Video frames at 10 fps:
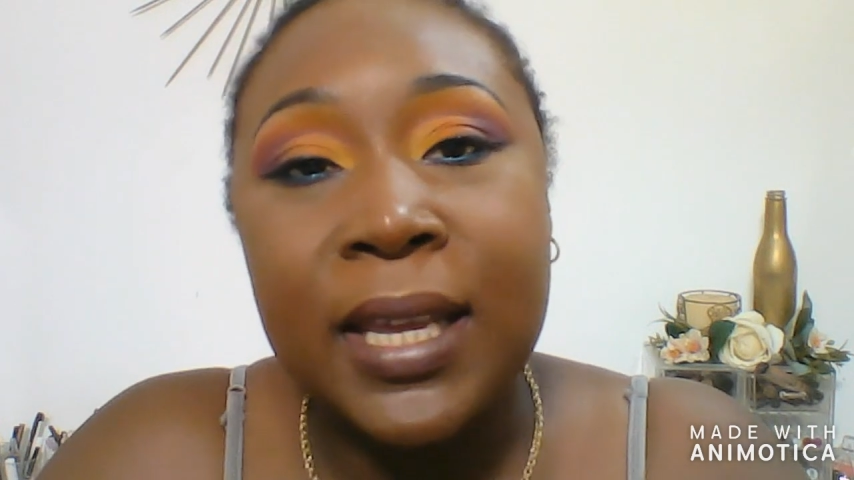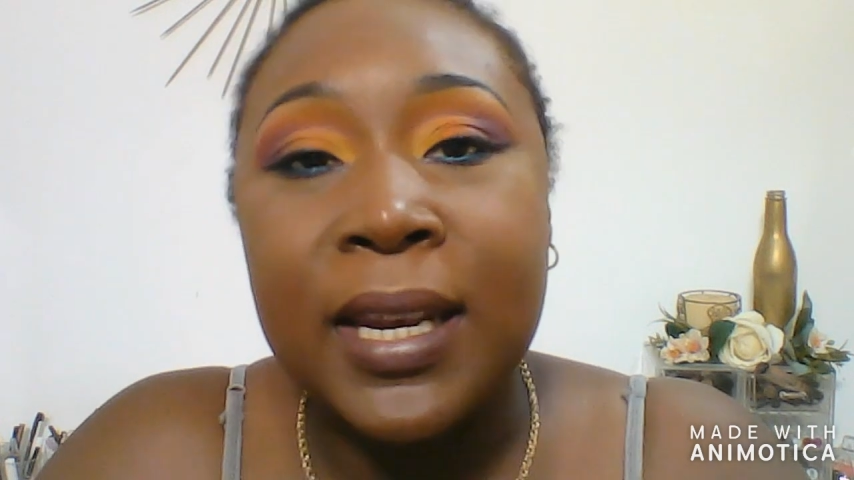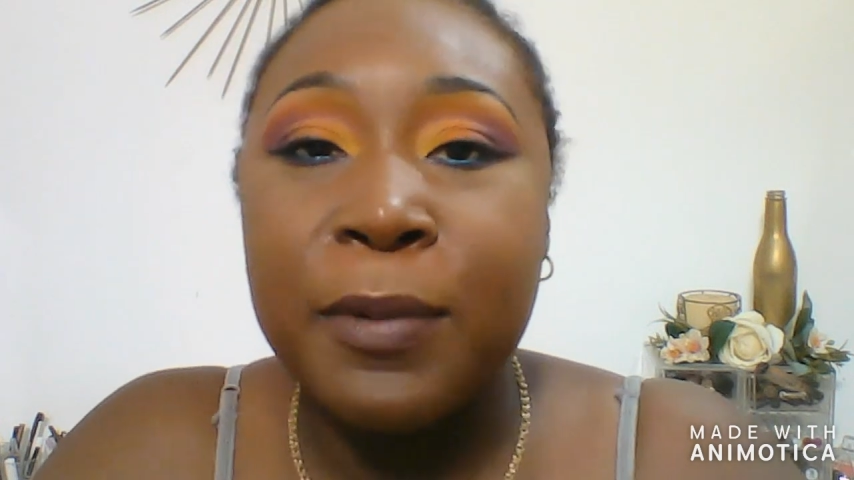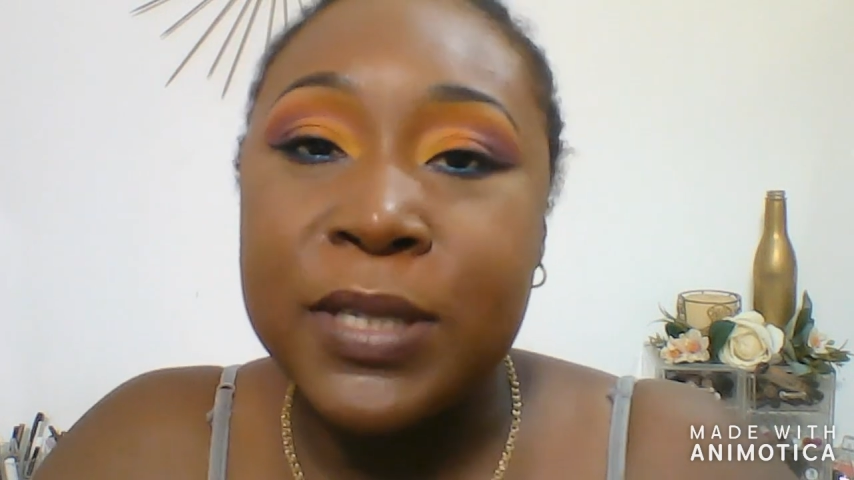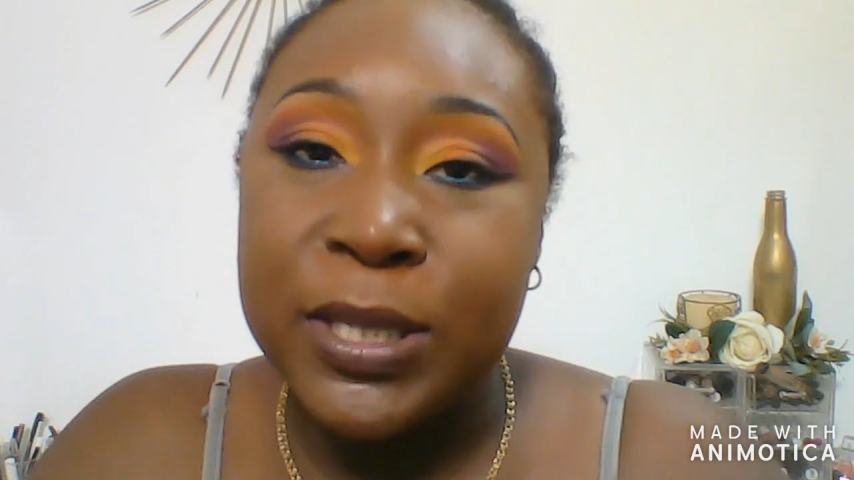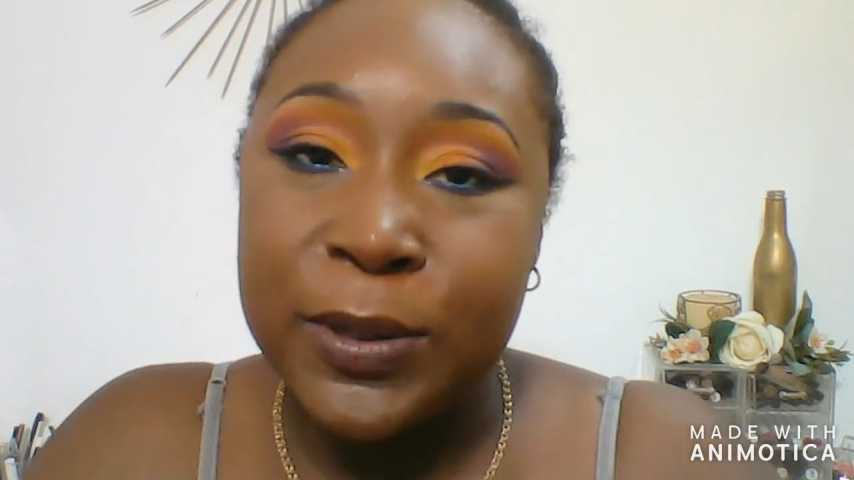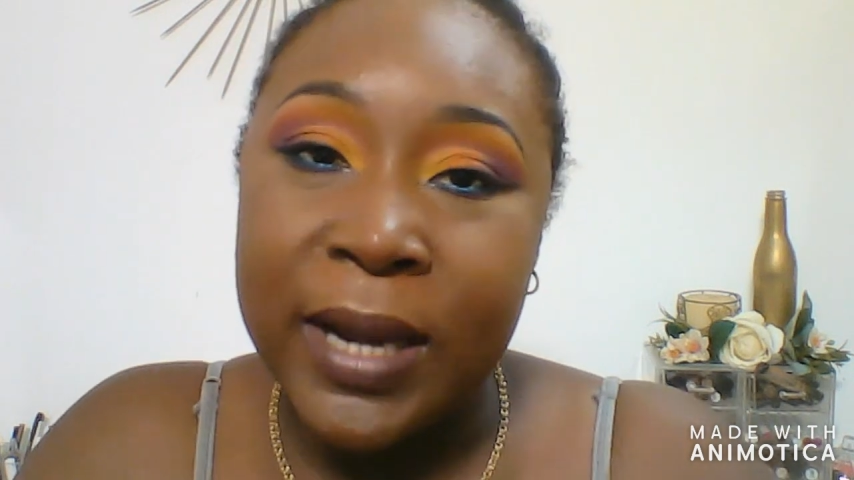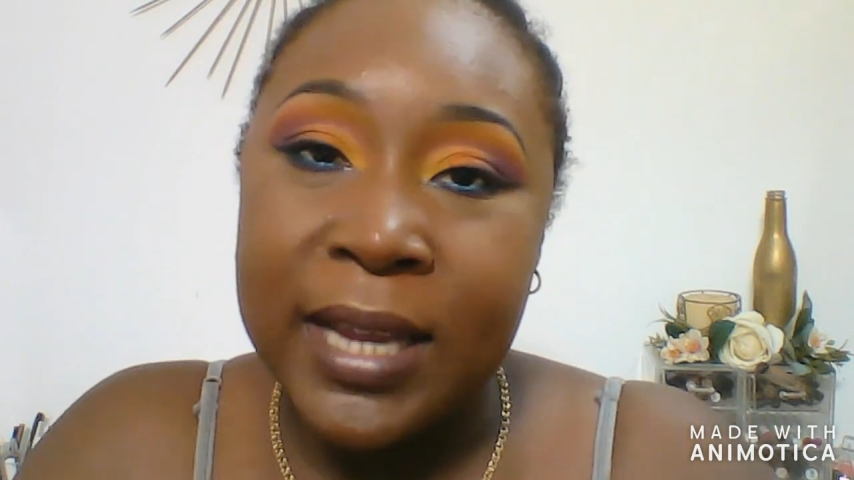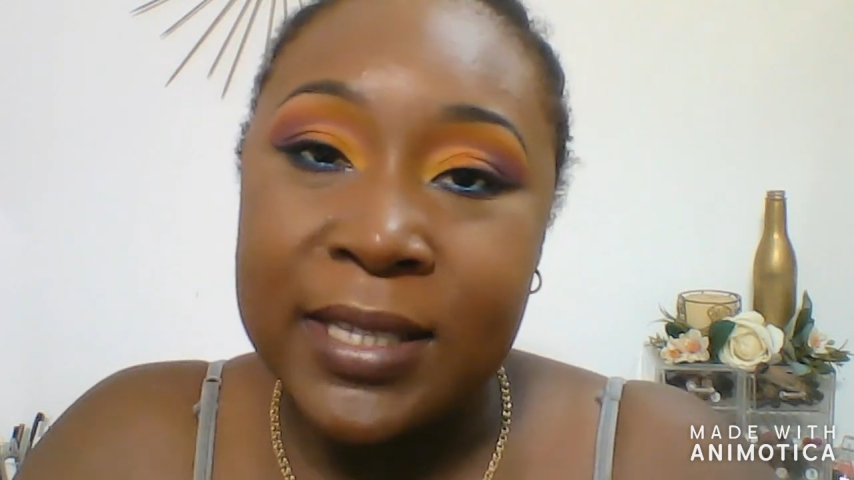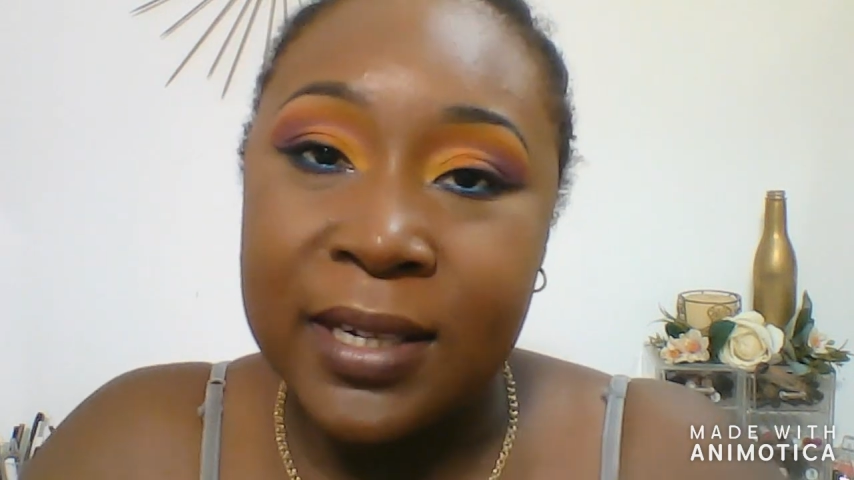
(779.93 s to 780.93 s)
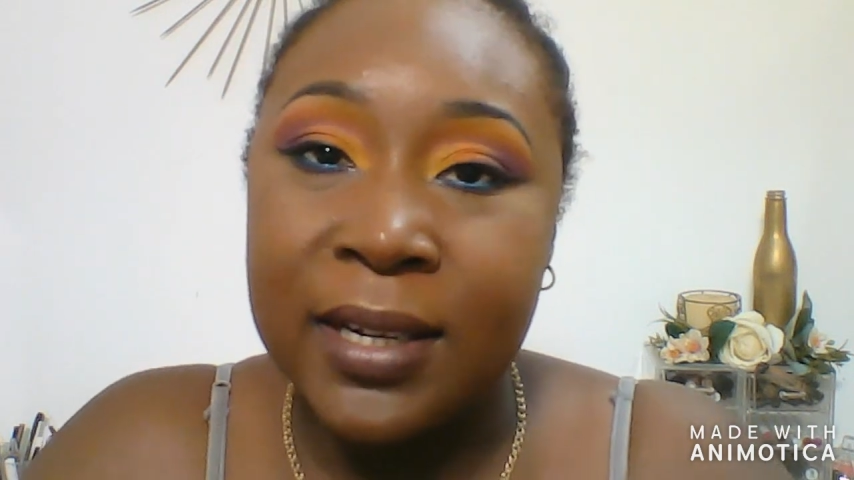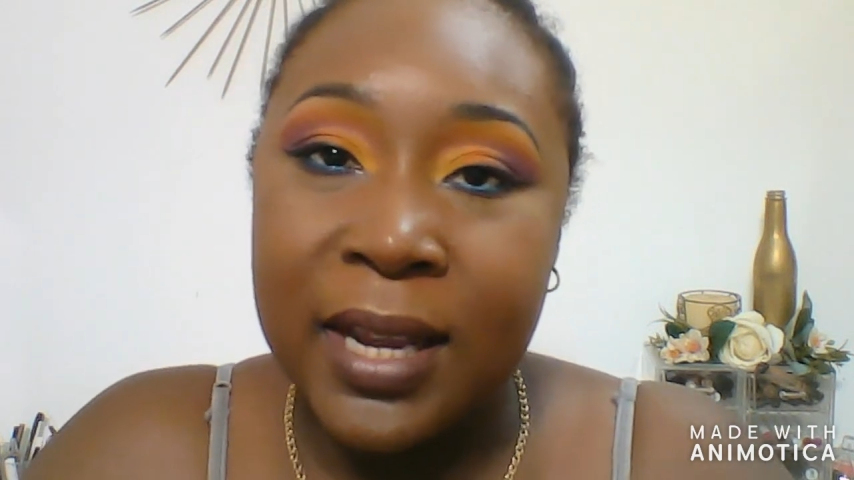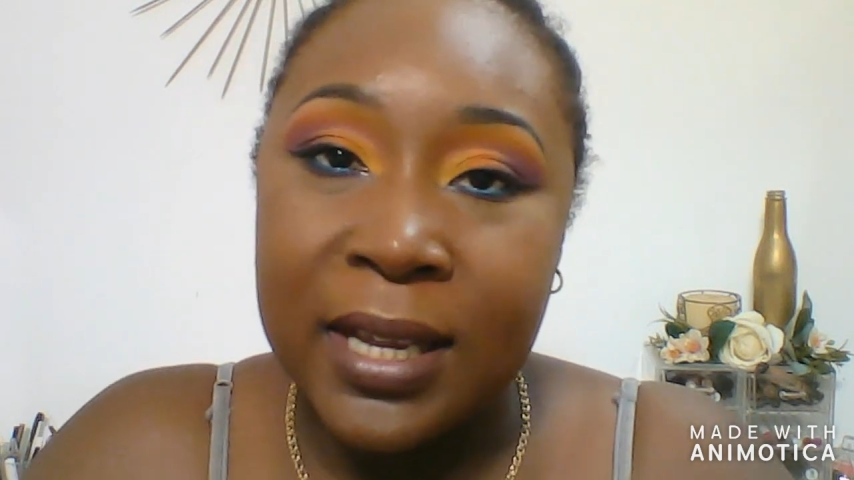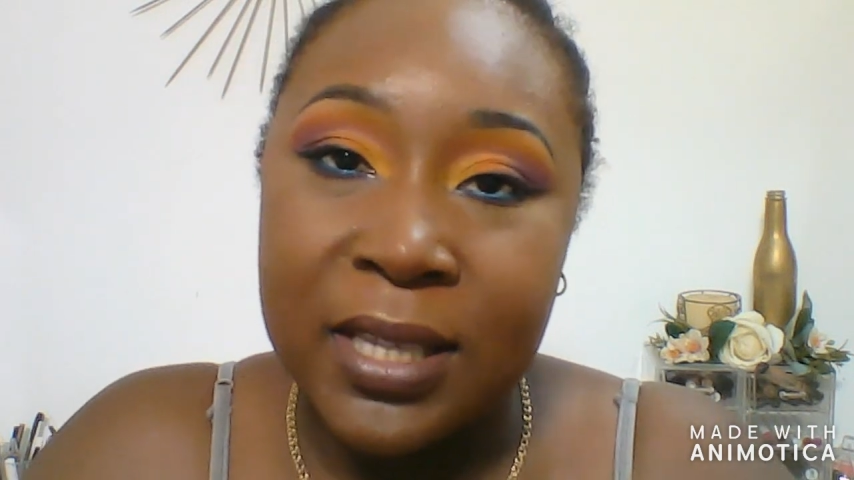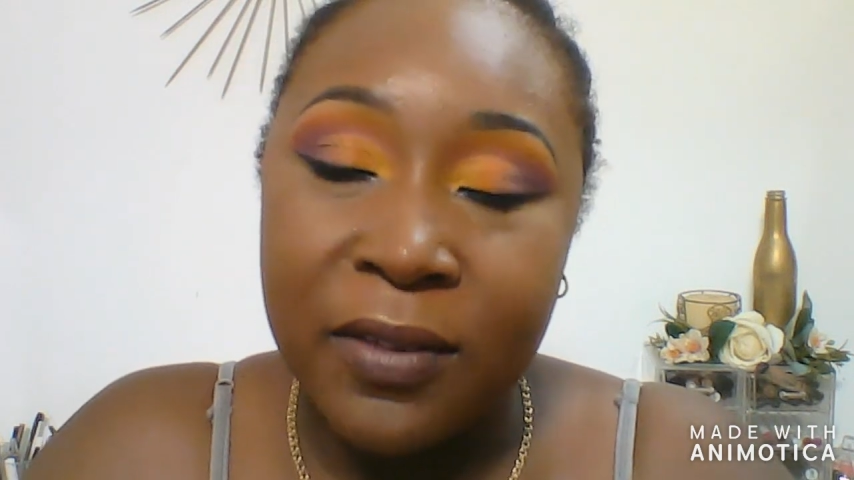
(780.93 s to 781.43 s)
and I will see you guys in the next